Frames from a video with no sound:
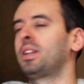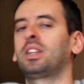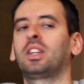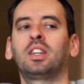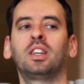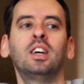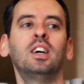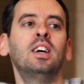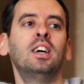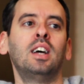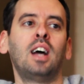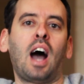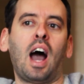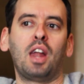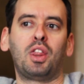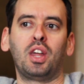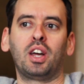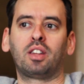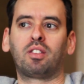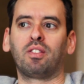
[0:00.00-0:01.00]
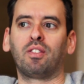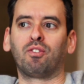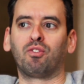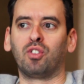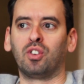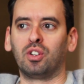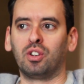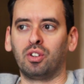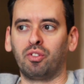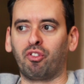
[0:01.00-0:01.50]
And I think
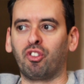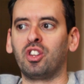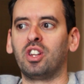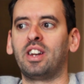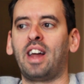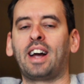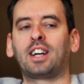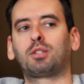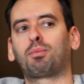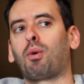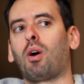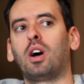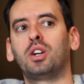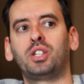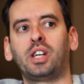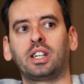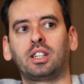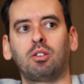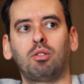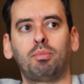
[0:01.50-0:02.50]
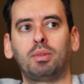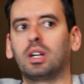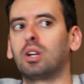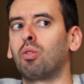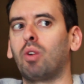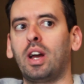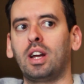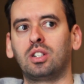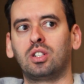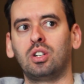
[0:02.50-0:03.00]
for the next project, it would be
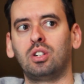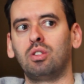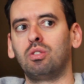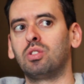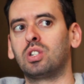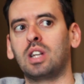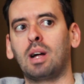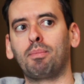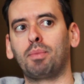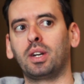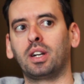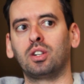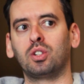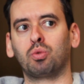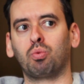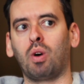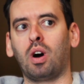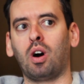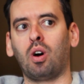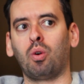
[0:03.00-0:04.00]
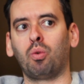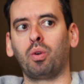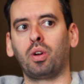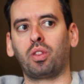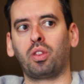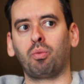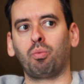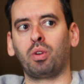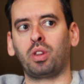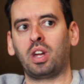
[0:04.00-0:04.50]
great to do something as well
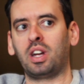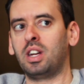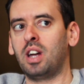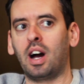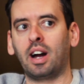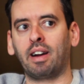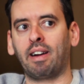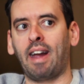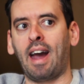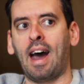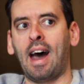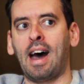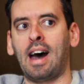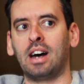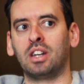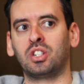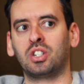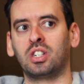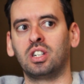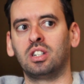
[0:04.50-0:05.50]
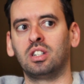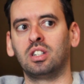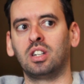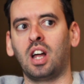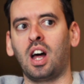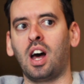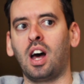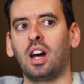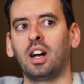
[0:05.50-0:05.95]
with a young cast and